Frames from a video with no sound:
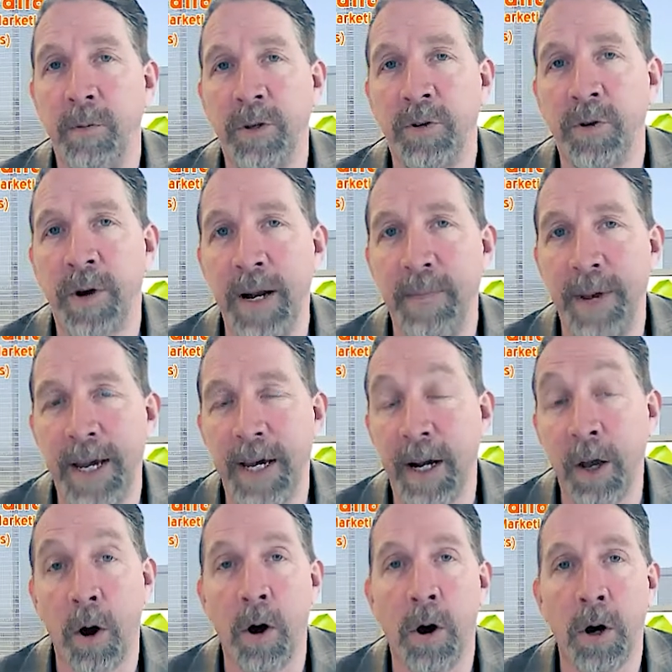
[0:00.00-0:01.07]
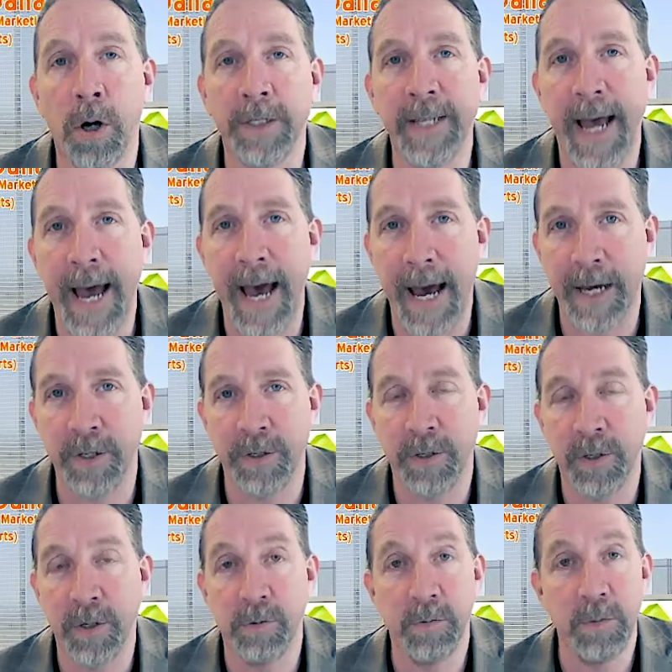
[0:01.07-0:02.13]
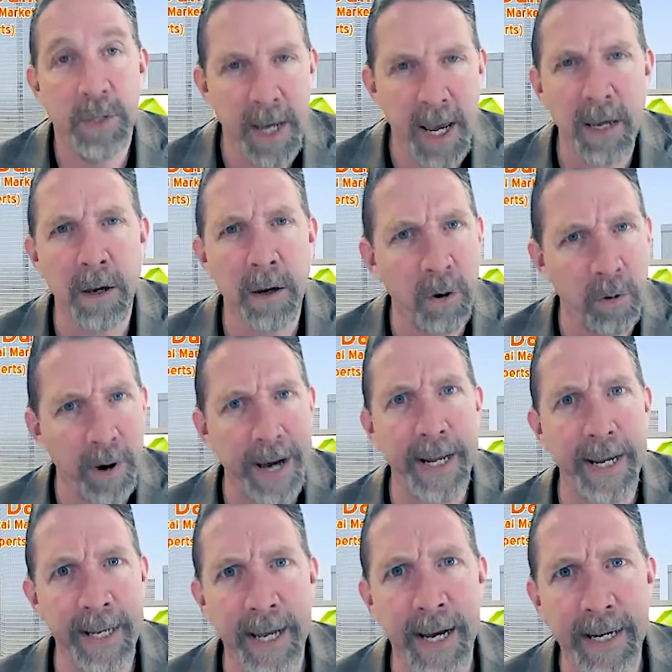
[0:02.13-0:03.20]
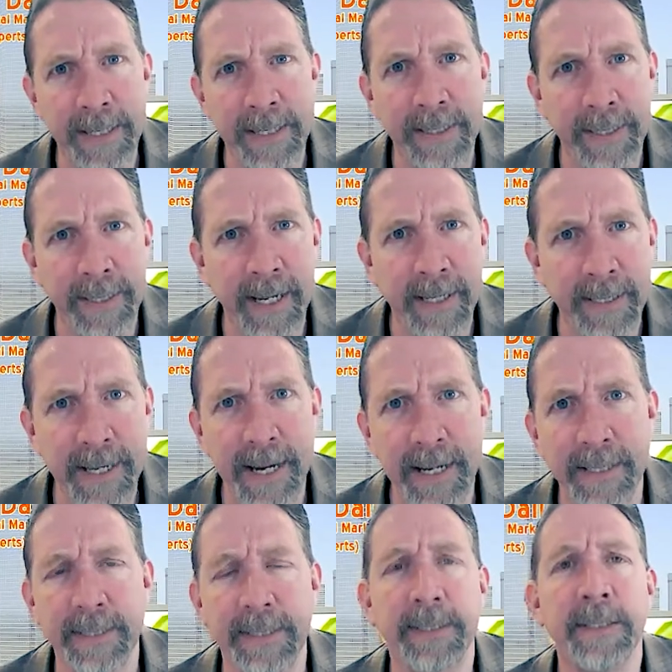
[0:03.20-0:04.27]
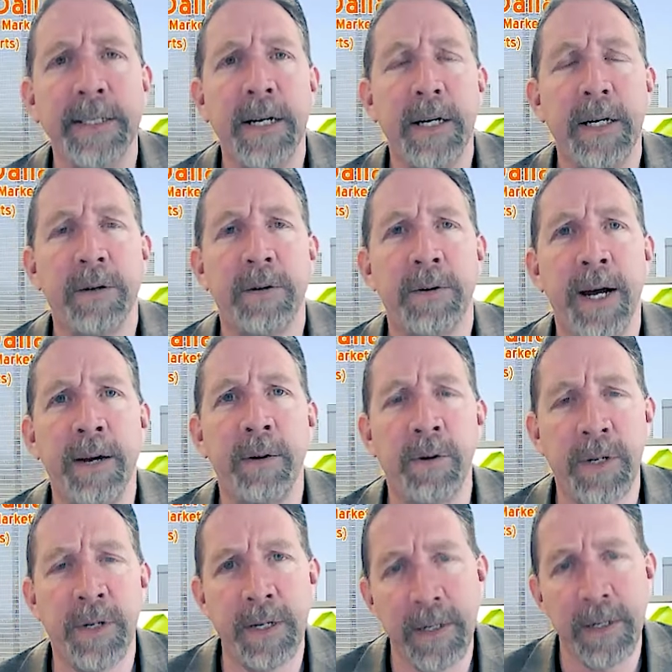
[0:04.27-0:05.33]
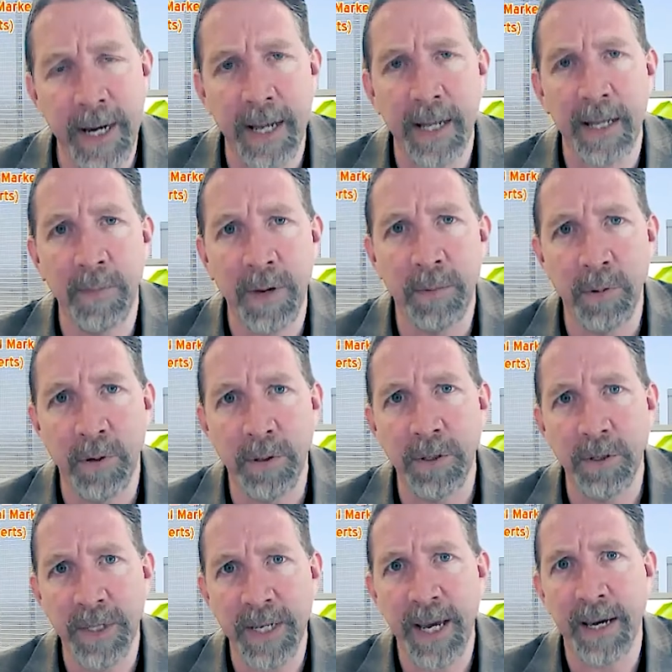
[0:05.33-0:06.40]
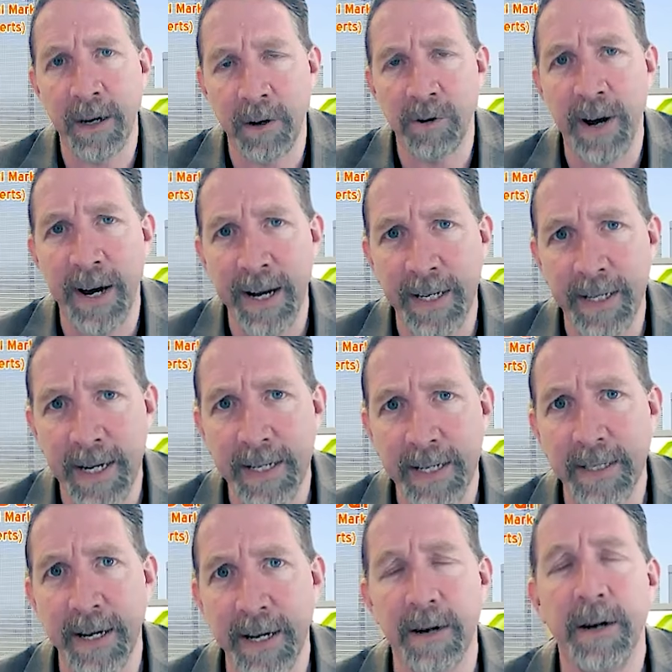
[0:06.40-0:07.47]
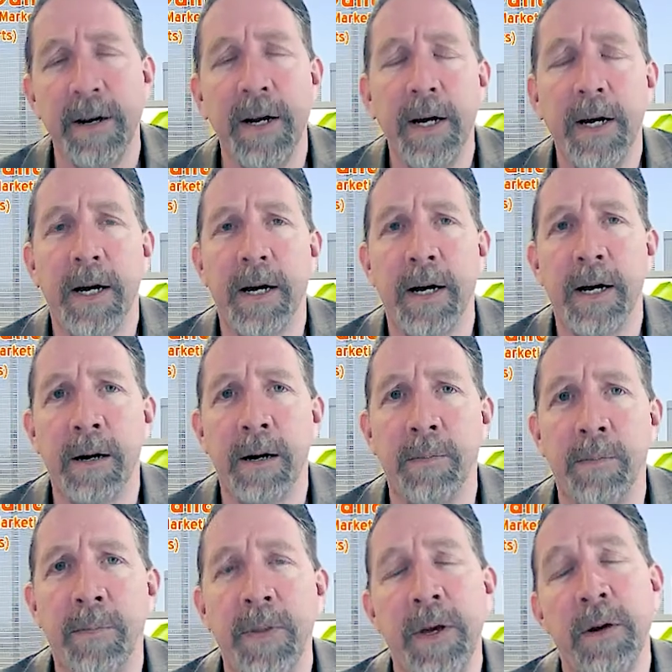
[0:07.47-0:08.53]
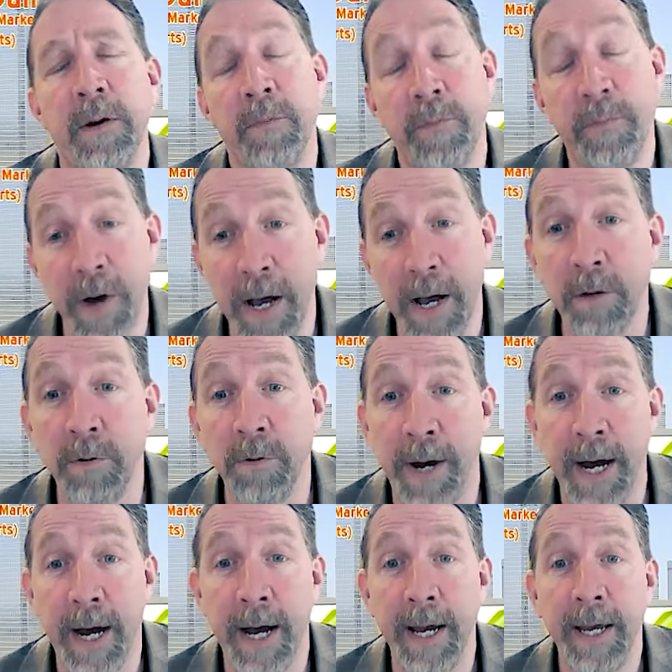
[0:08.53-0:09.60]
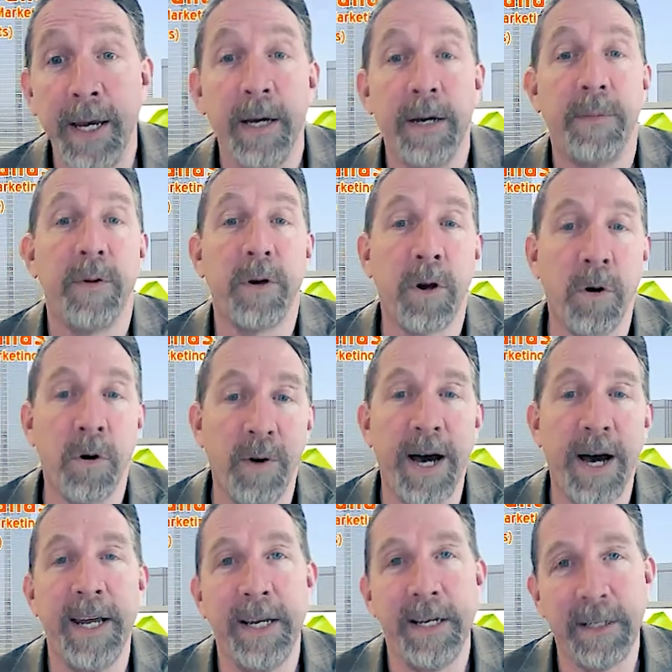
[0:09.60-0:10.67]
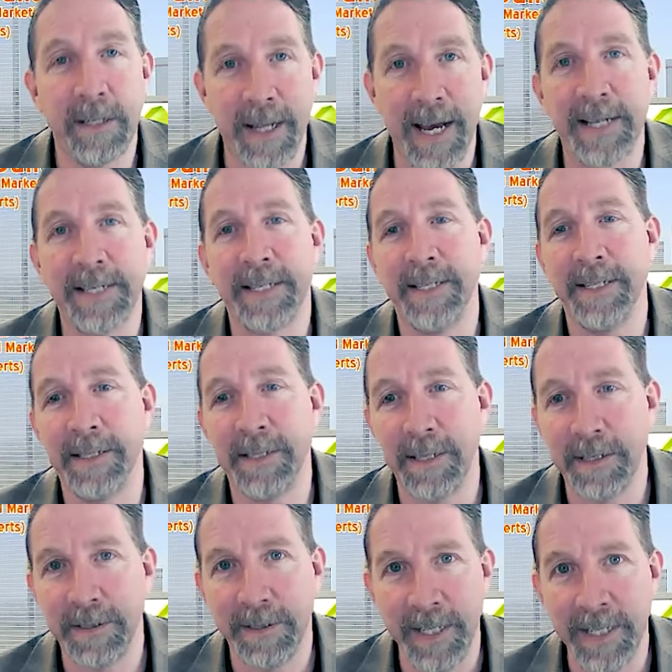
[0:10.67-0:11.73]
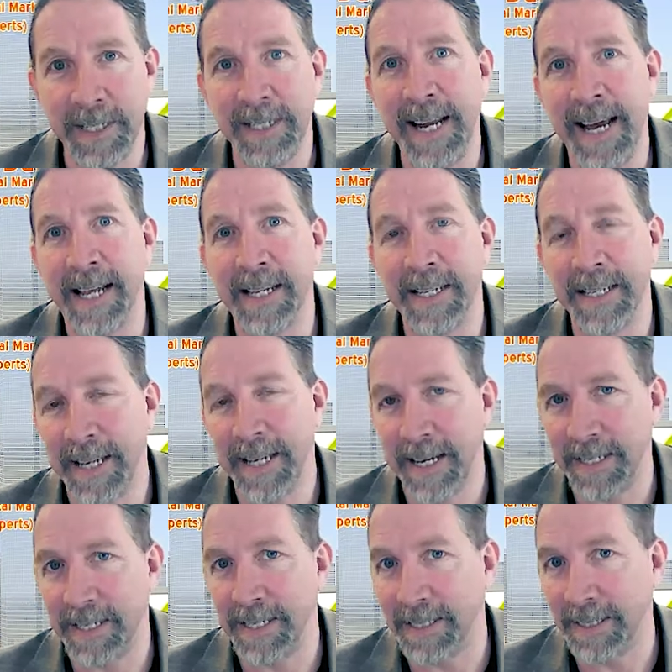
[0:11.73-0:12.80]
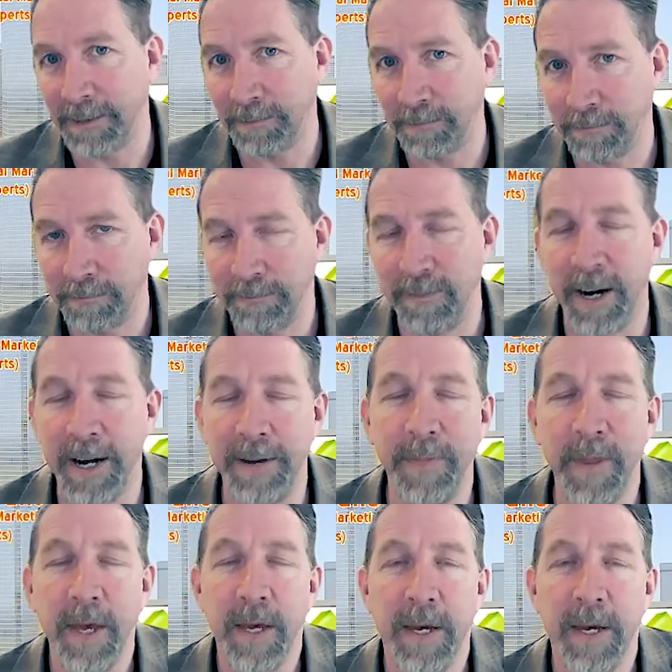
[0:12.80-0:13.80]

We tried to make it a call to action. So take a karate class, Dallas, Texas, right? We're telling people to take a karate class there, followed by karate classes in Dallas, Texas, right?